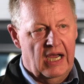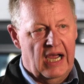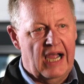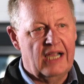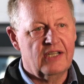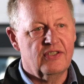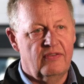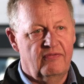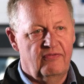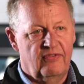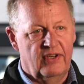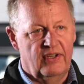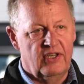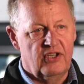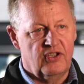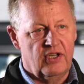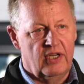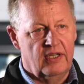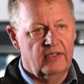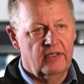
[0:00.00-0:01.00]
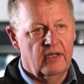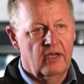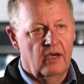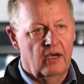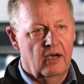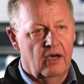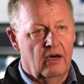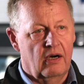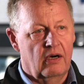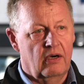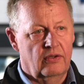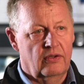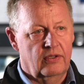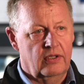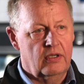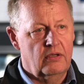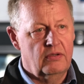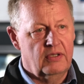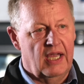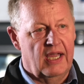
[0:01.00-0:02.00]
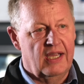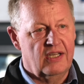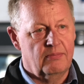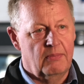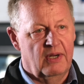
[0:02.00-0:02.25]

ActOn Finishing are the UK's